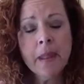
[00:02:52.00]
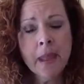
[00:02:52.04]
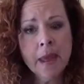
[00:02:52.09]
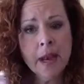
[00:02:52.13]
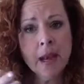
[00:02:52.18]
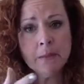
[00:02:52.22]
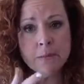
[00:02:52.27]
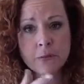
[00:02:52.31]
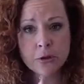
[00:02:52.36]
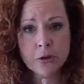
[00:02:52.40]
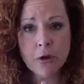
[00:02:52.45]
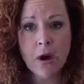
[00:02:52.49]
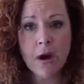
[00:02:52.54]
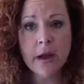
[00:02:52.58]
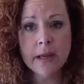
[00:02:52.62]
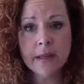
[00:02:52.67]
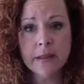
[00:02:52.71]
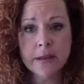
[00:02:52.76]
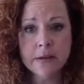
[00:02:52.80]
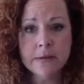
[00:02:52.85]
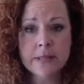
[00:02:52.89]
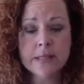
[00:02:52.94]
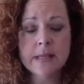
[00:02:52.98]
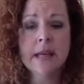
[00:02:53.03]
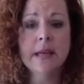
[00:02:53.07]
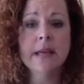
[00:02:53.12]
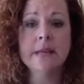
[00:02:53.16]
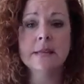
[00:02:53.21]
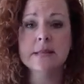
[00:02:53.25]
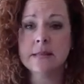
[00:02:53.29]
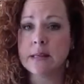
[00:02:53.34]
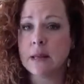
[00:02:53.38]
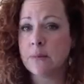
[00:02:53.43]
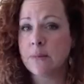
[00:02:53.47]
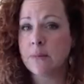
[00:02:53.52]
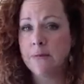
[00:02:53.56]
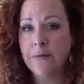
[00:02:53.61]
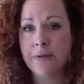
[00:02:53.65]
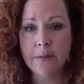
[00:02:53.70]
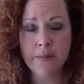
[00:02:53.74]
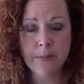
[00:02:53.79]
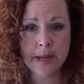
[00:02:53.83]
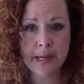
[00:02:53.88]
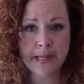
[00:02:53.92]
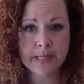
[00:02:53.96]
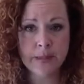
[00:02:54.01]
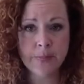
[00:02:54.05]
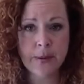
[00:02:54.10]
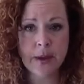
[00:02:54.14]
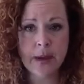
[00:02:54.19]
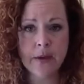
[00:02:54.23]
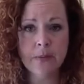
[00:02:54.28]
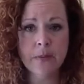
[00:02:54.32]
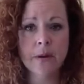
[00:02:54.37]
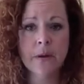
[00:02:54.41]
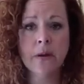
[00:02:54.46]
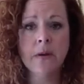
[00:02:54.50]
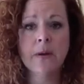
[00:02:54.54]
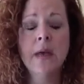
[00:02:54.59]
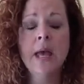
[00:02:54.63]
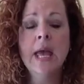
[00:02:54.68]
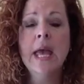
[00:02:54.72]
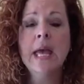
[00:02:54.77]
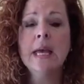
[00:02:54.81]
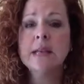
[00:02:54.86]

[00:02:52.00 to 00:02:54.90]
And I'm drawing those things, some from my spiral,